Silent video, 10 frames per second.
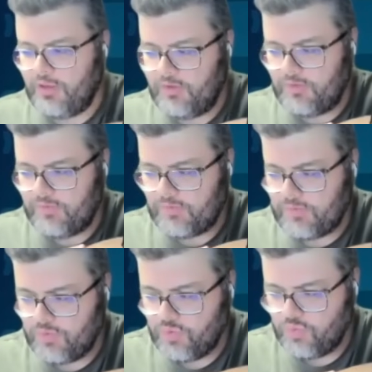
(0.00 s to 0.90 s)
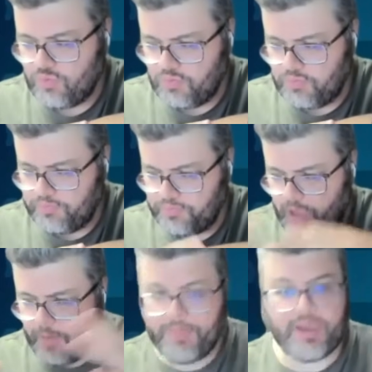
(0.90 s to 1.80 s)
is
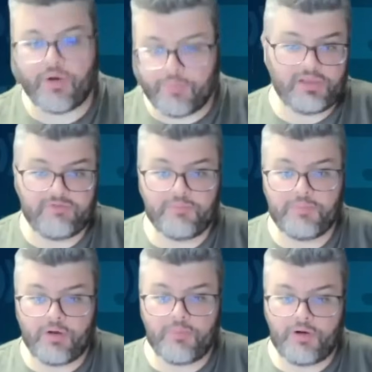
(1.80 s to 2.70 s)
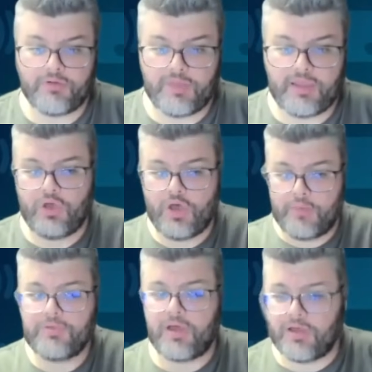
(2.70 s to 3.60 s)
a bigger, even bigger part of that.
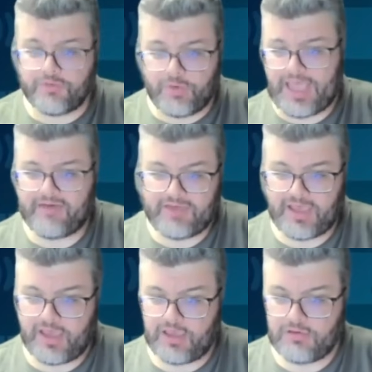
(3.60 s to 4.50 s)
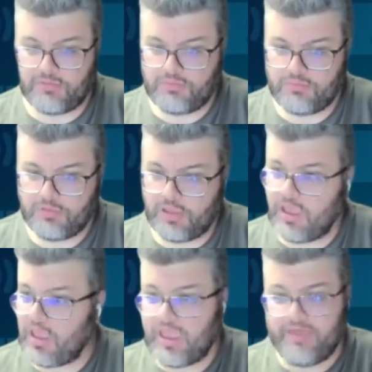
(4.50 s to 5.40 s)
Come to us, we have AA.
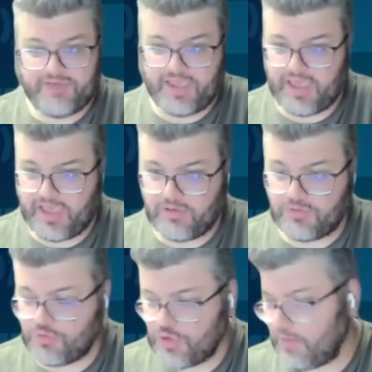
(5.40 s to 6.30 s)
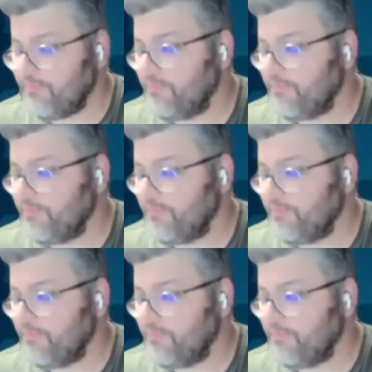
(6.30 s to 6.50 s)
If AA is your jam.